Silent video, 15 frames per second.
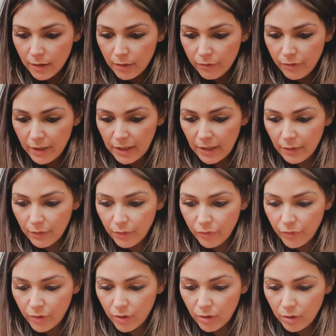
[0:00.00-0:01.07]
fill out the
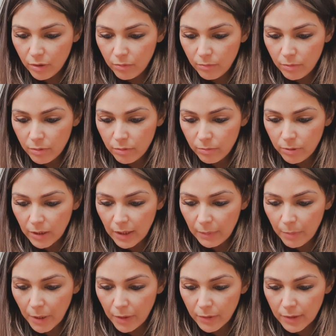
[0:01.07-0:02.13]
form, apply
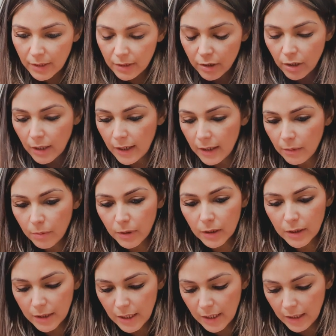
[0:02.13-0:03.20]
postage label
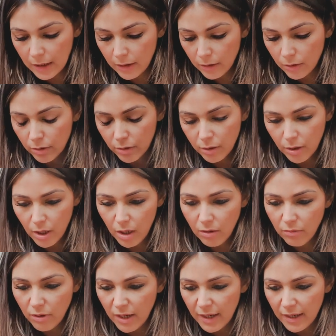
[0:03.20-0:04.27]
attached. Oh
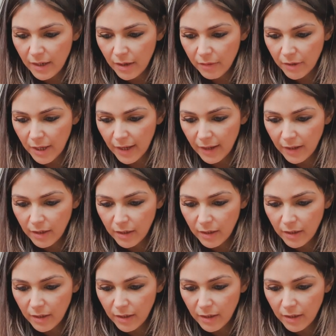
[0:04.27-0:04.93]
right, okay,